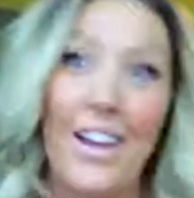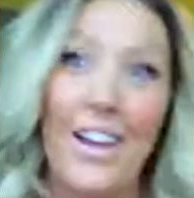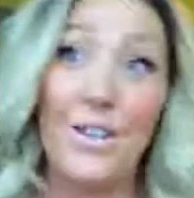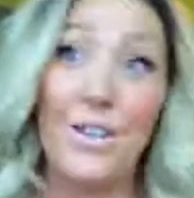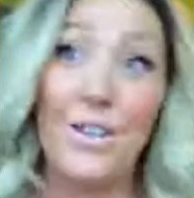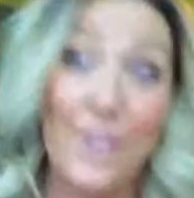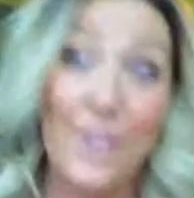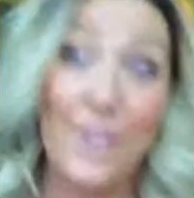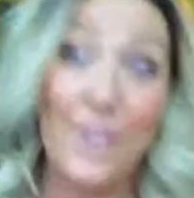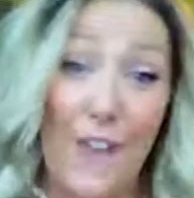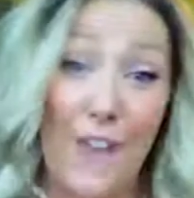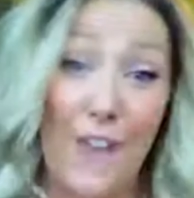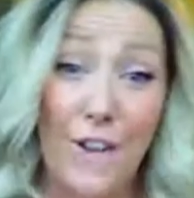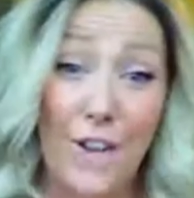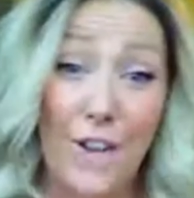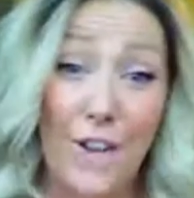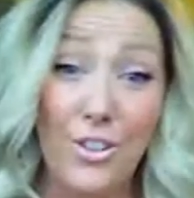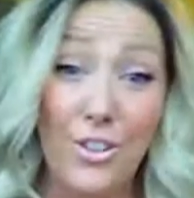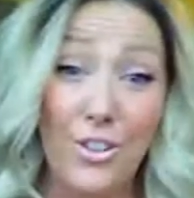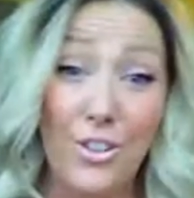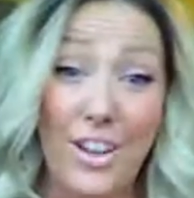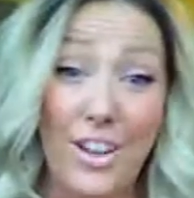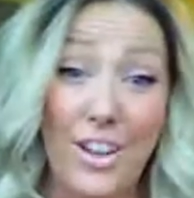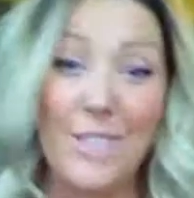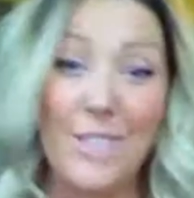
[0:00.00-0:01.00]
and use the
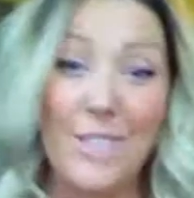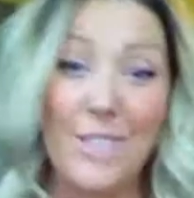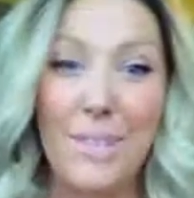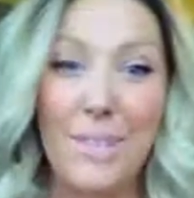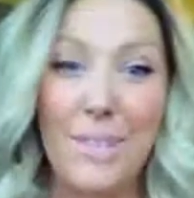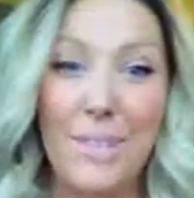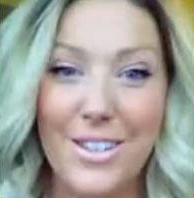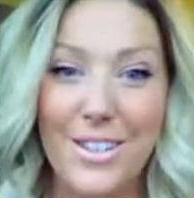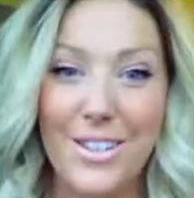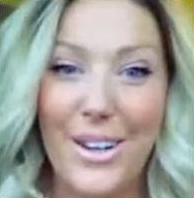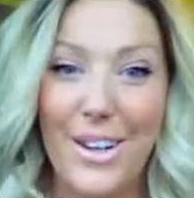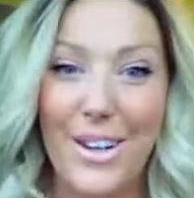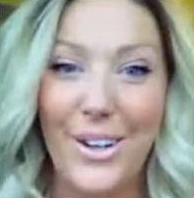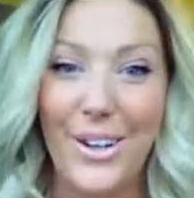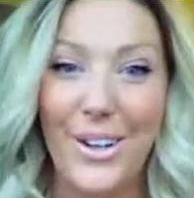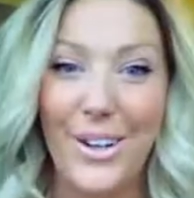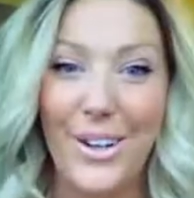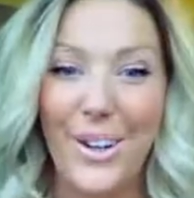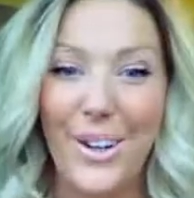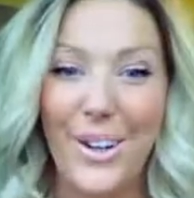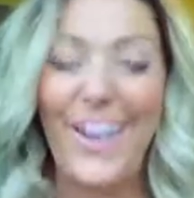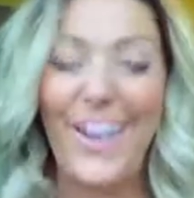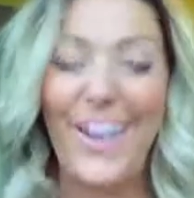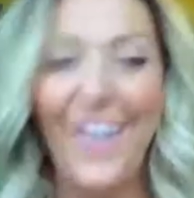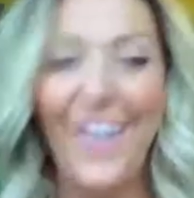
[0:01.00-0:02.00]
natural light as best as I
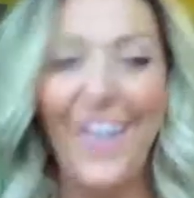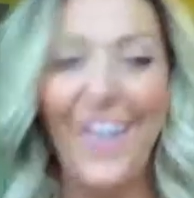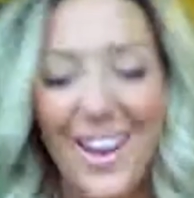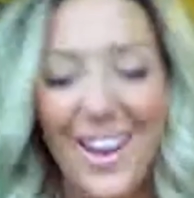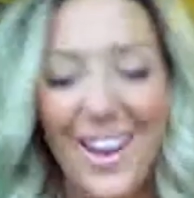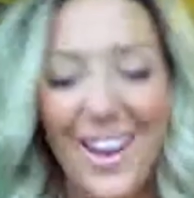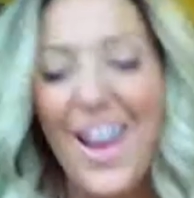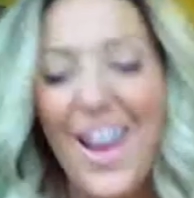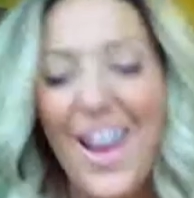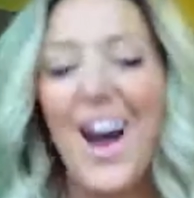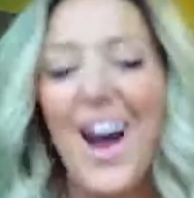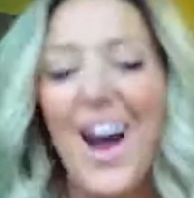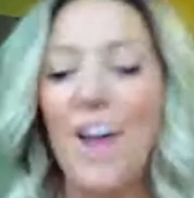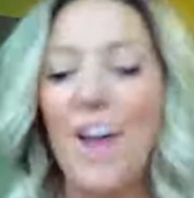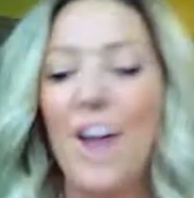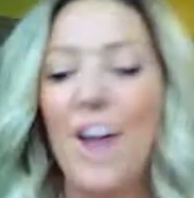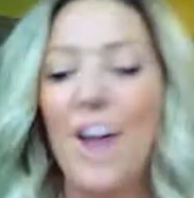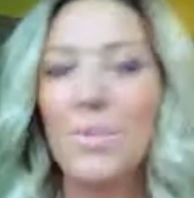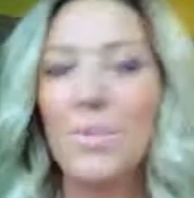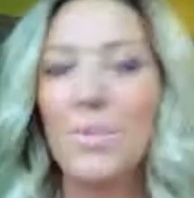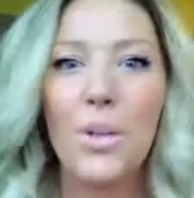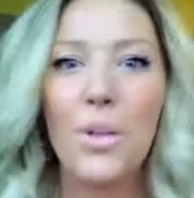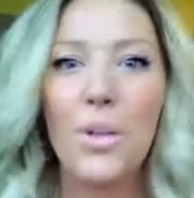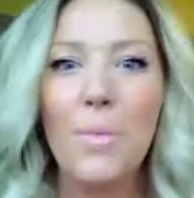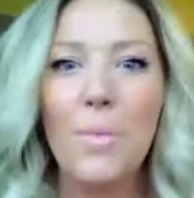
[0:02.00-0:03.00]
could.
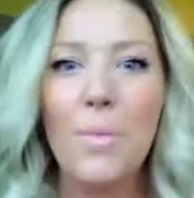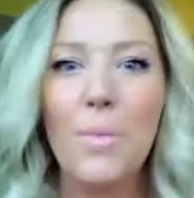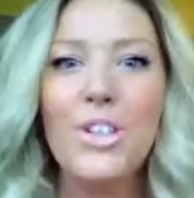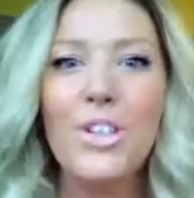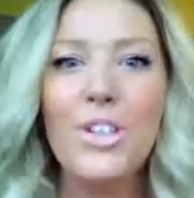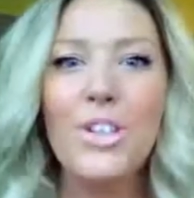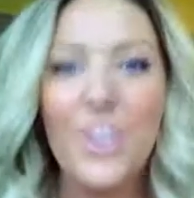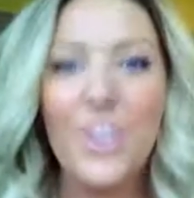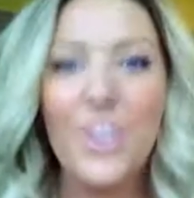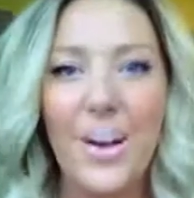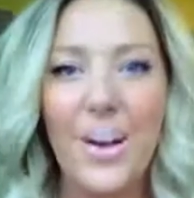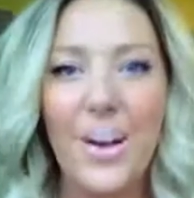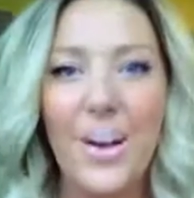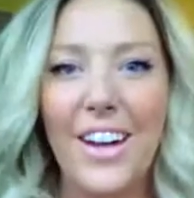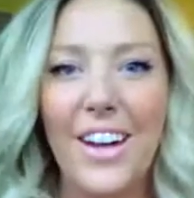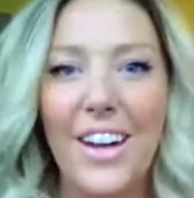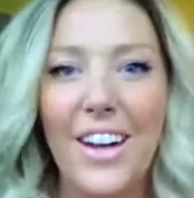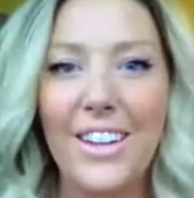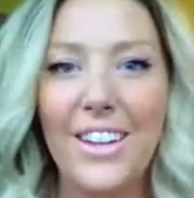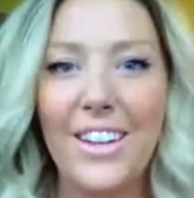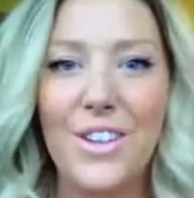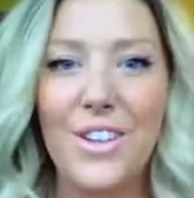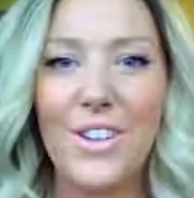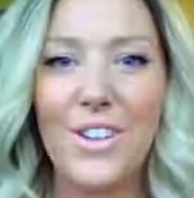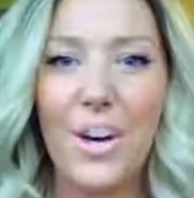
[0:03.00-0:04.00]
So let me just go ahead
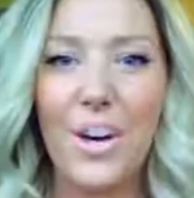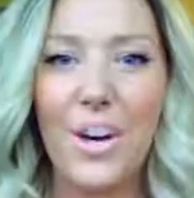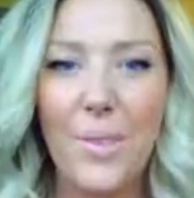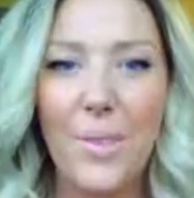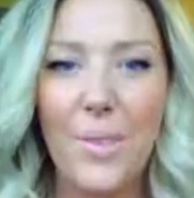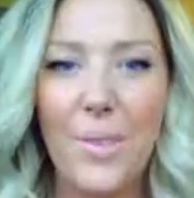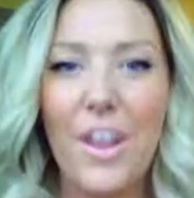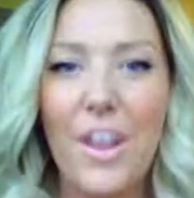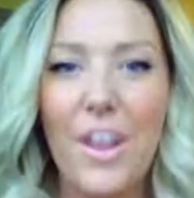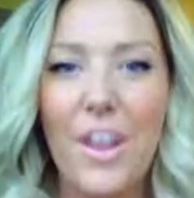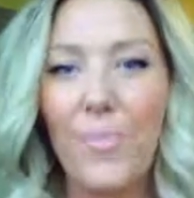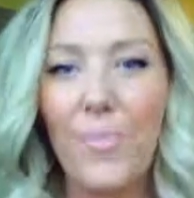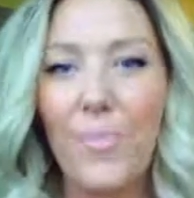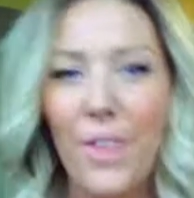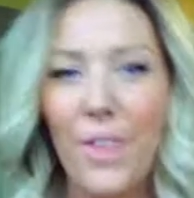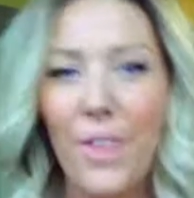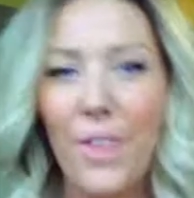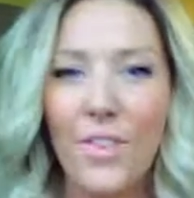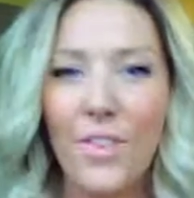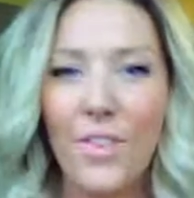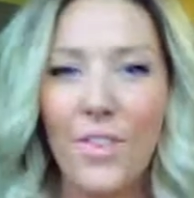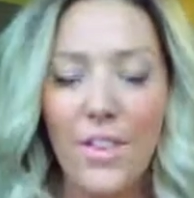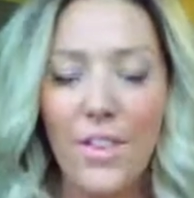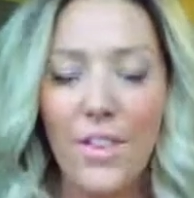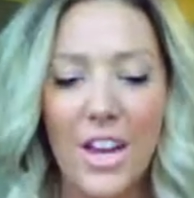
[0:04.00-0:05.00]
and get started
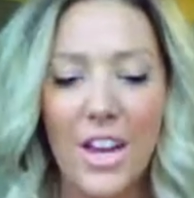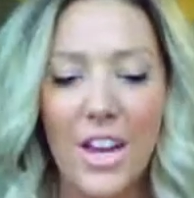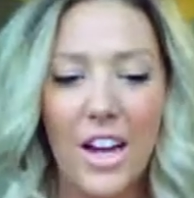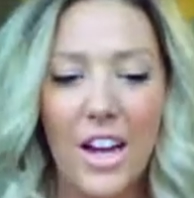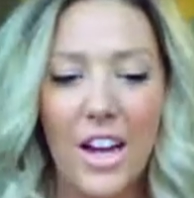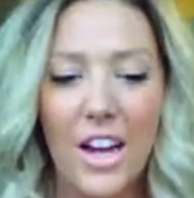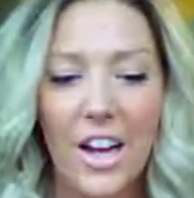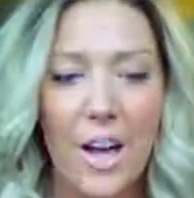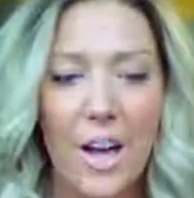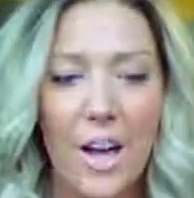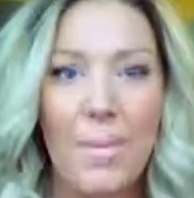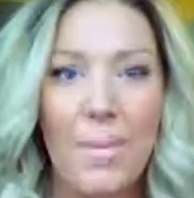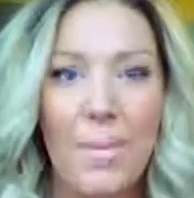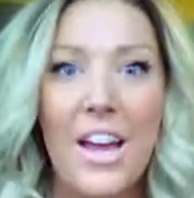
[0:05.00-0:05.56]
with everything.